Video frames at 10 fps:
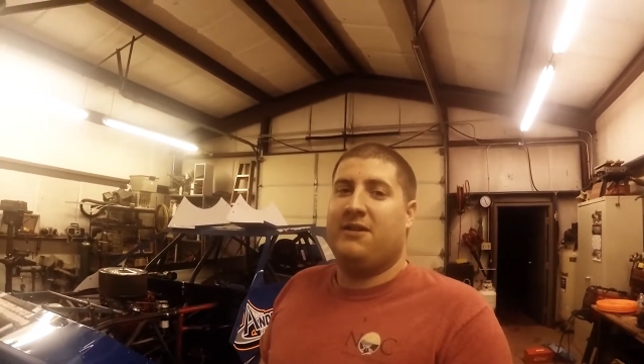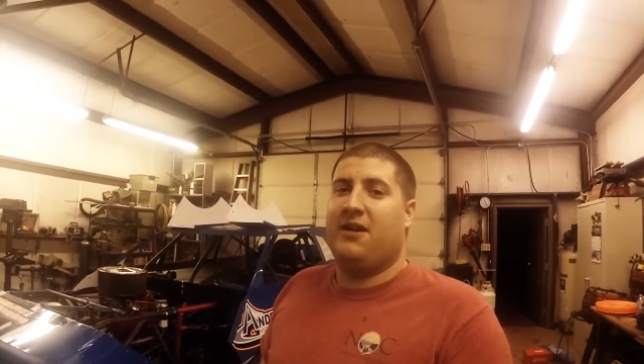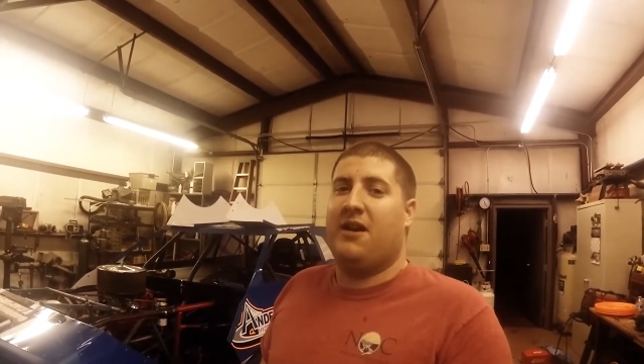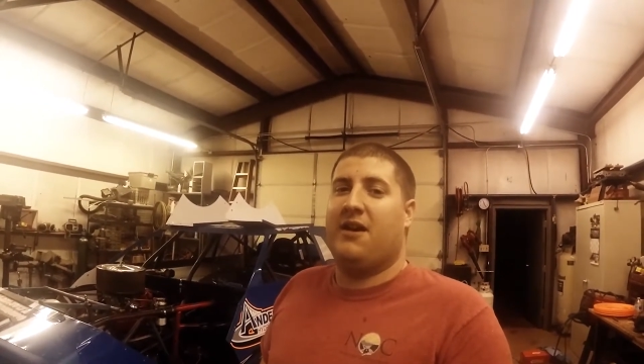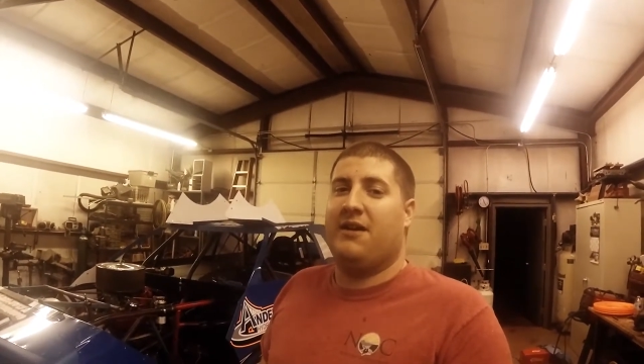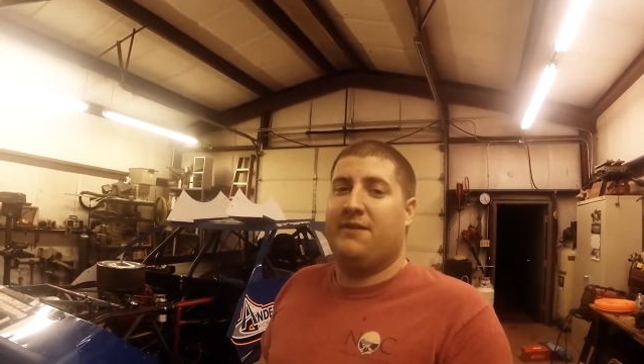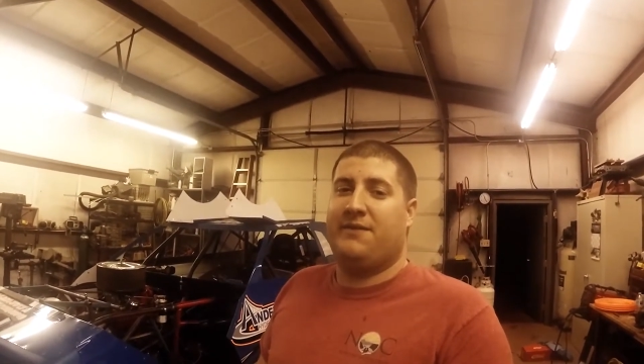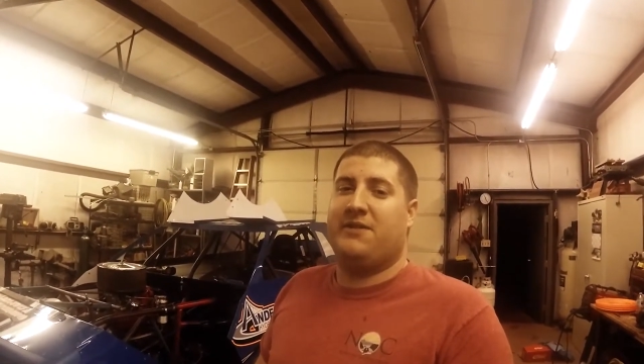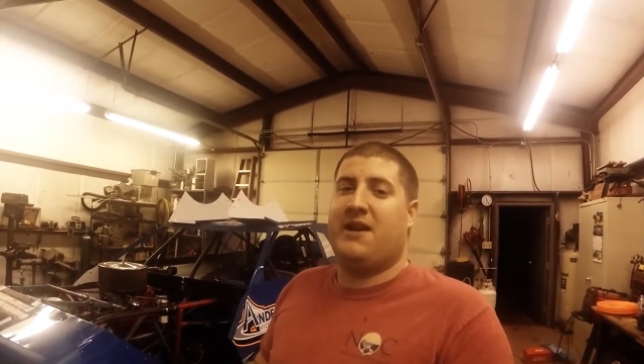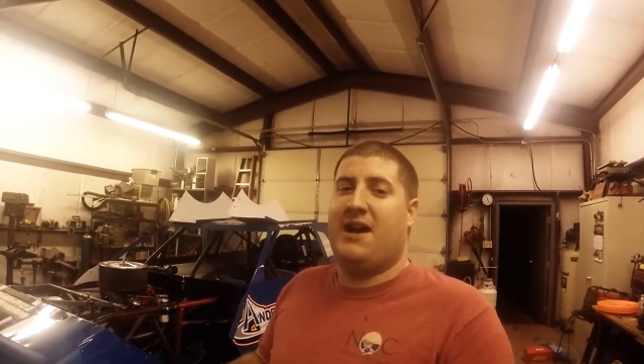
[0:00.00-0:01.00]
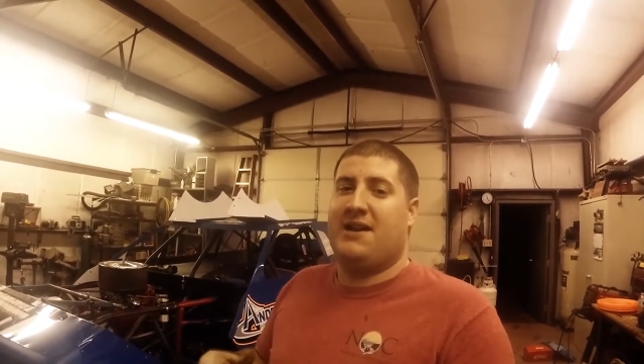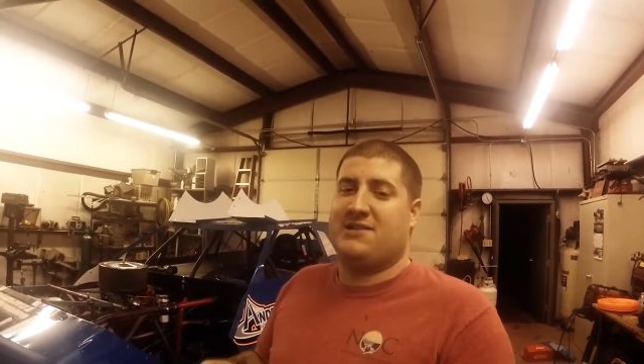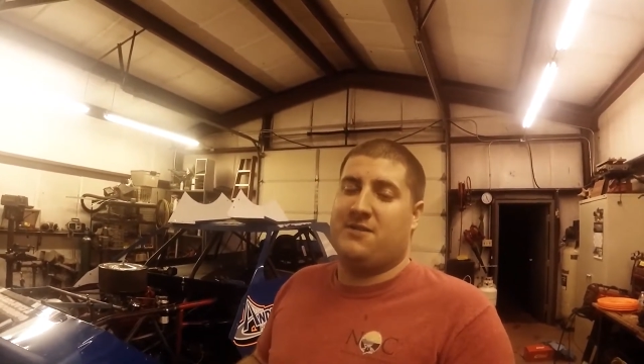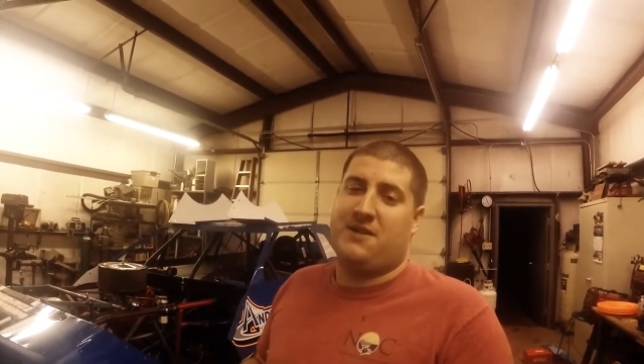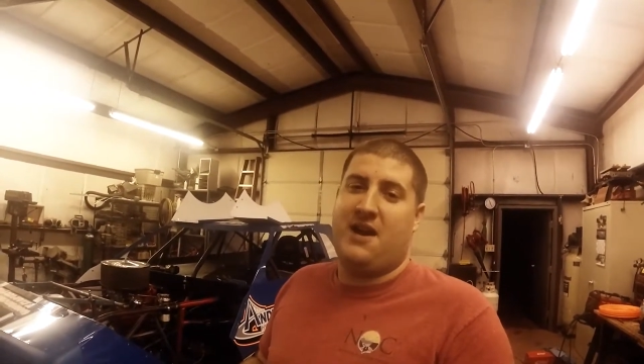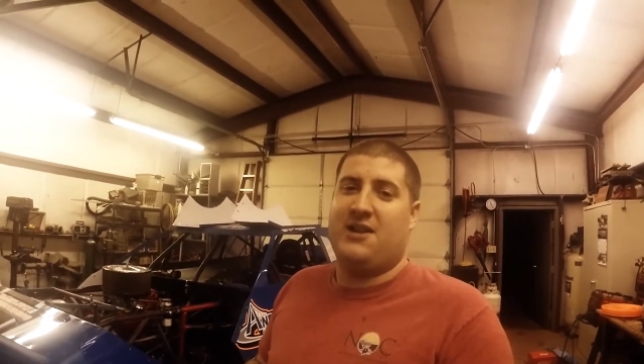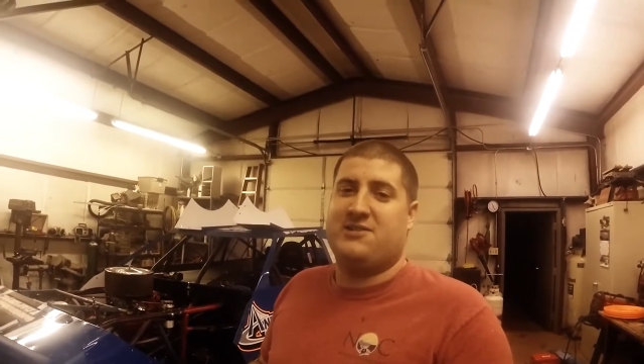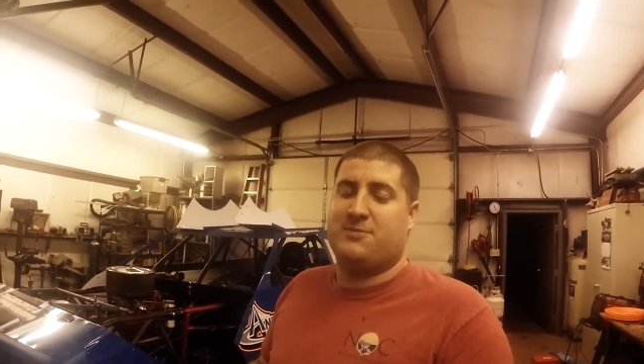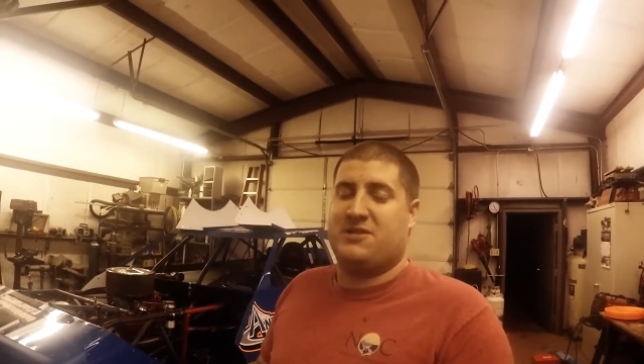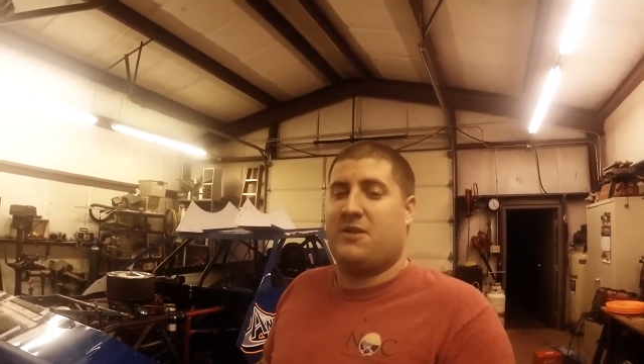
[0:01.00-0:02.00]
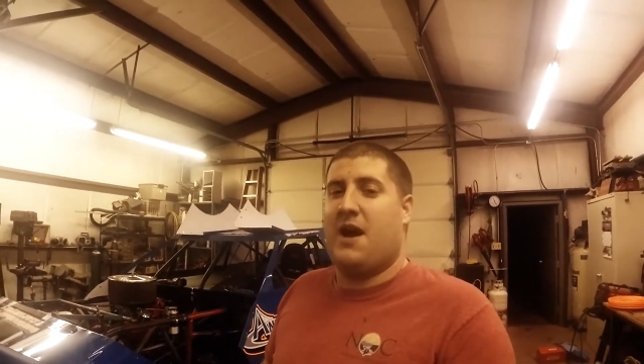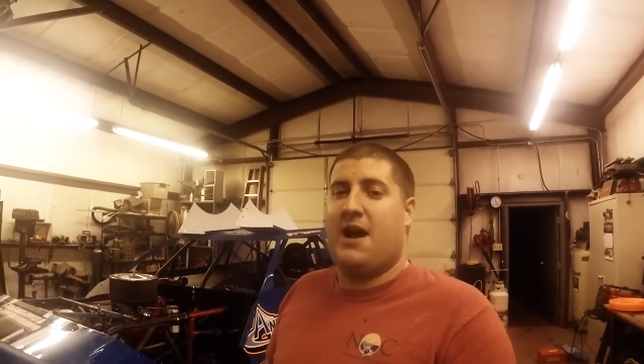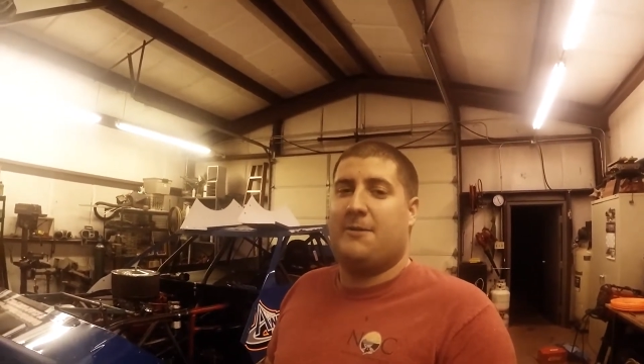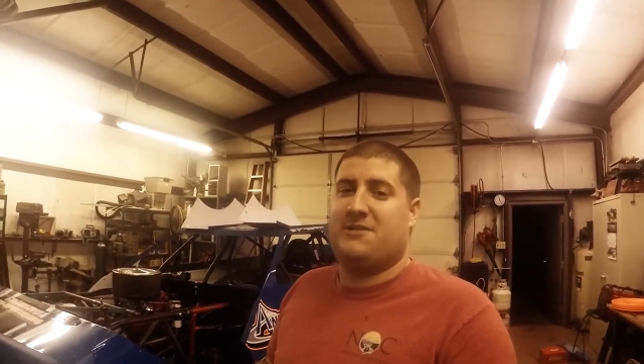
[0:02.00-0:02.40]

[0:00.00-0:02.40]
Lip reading: If you guys are not subscribed,